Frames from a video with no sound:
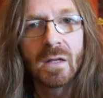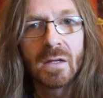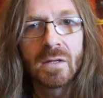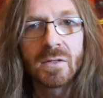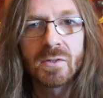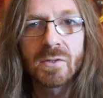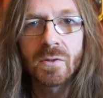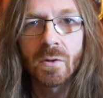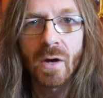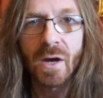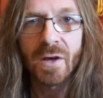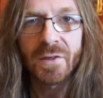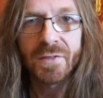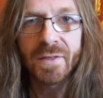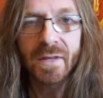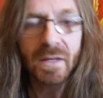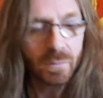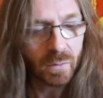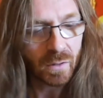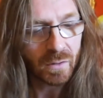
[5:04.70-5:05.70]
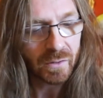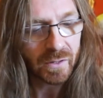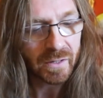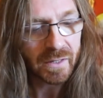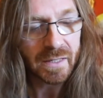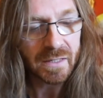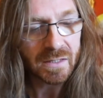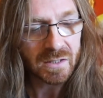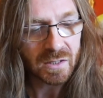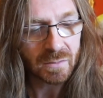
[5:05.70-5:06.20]
So I think we're going to
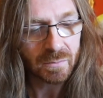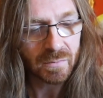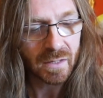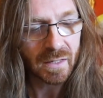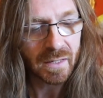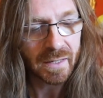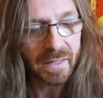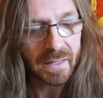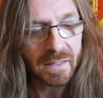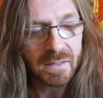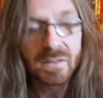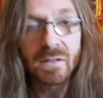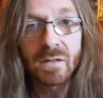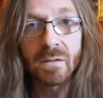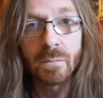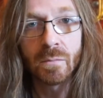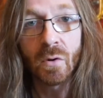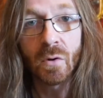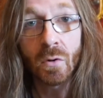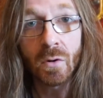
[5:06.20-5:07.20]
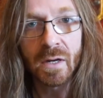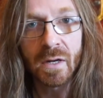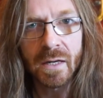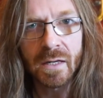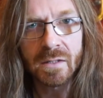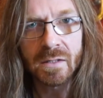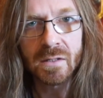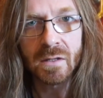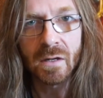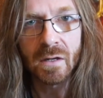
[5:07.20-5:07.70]
need some layers, more
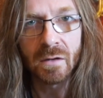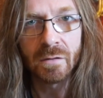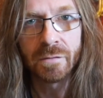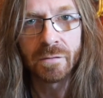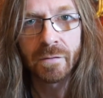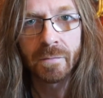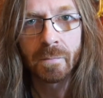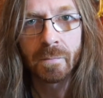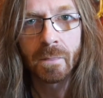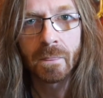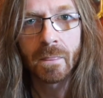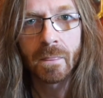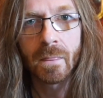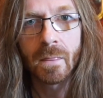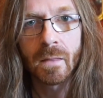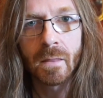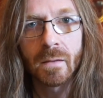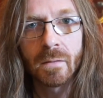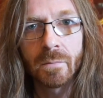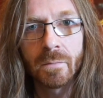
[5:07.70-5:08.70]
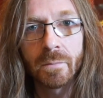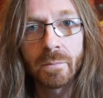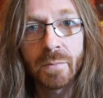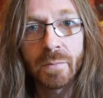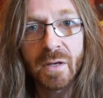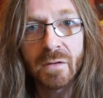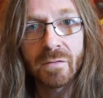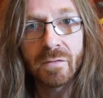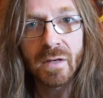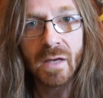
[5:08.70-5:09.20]
layers of
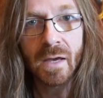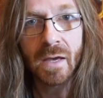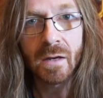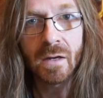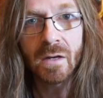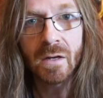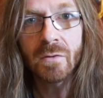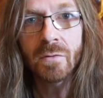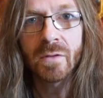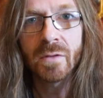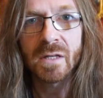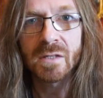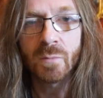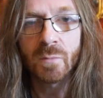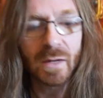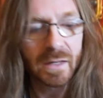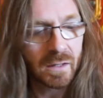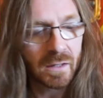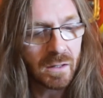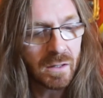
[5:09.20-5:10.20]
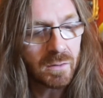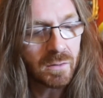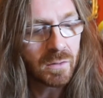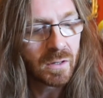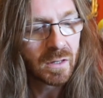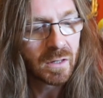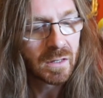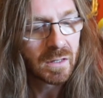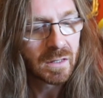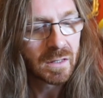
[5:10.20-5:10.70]
PVA glue, that's white glue,
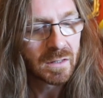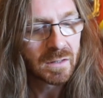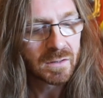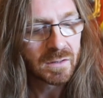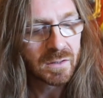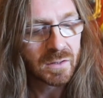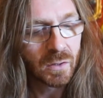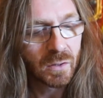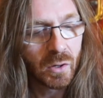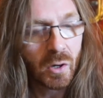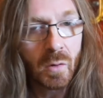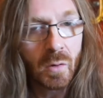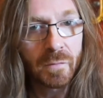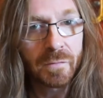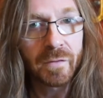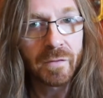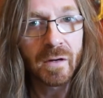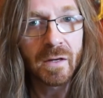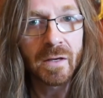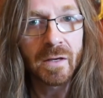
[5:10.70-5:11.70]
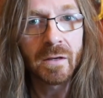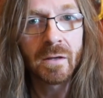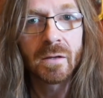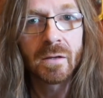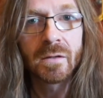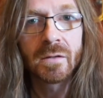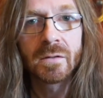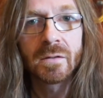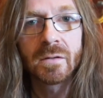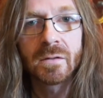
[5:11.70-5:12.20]
to hopefully
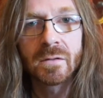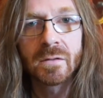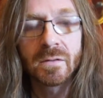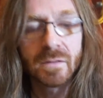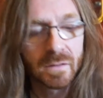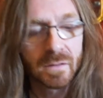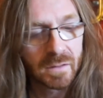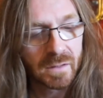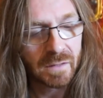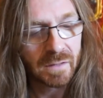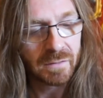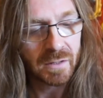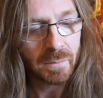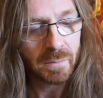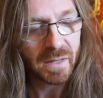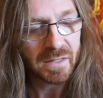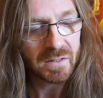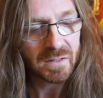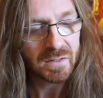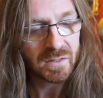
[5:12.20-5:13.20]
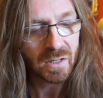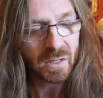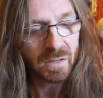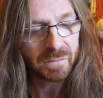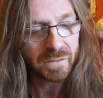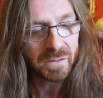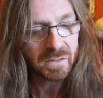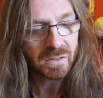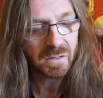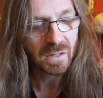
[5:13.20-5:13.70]
give it a better
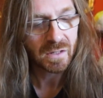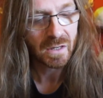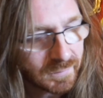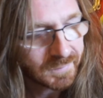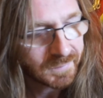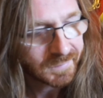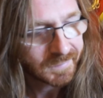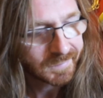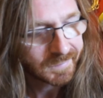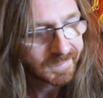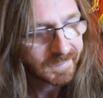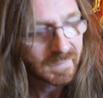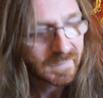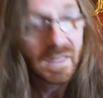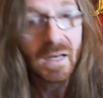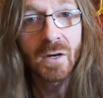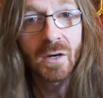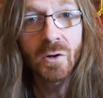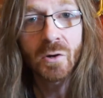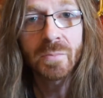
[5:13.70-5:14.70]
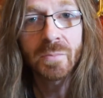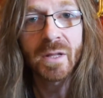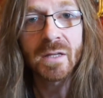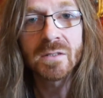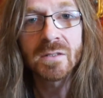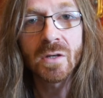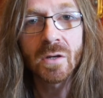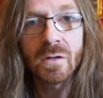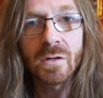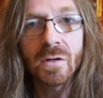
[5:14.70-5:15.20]
surface. I hope that's
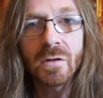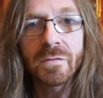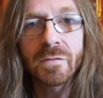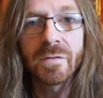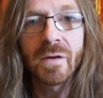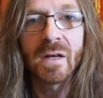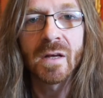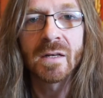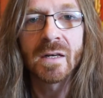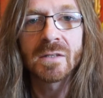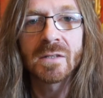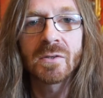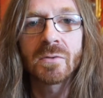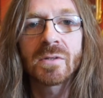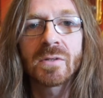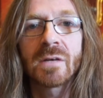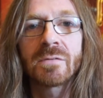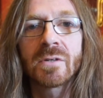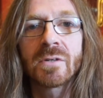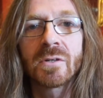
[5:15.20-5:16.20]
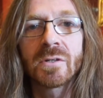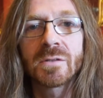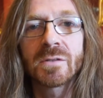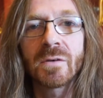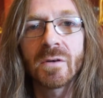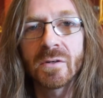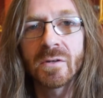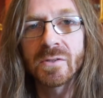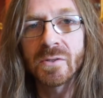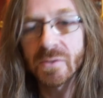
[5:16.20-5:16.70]
good enough and I don't have to go as
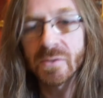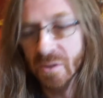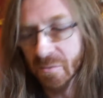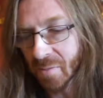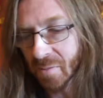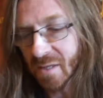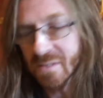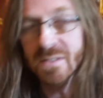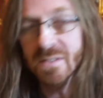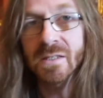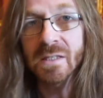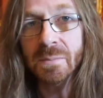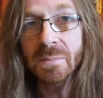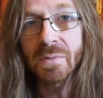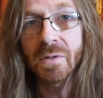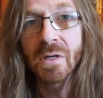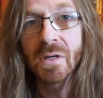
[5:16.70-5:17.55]
far as using Plasti Dip.